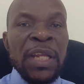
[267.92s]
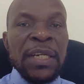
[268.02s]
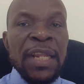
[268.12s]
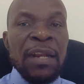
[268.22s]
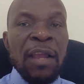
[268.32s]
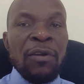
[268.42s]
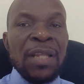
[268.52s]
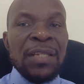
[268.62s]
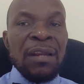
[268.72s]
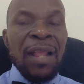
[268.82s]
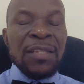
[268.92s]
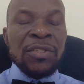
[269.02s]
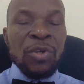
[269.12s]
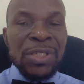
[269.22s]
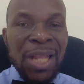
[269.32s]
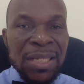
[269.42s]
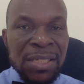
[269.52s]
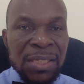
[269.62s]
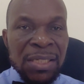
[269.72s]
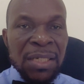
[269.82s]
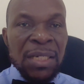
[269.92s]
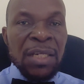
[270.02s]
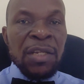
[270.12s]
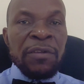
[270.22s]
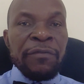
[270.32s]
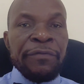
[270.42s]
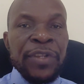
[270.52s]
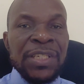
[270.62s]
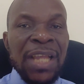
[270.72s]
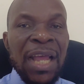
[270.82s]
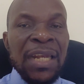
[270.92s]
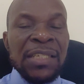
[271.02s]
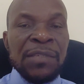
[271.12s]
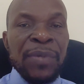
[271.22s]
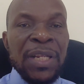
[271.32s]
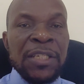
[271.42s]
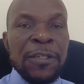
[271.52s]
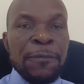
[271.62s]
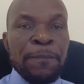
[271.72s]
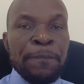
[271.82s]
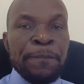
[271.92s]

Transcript: They regulate areas such as visa eligibility,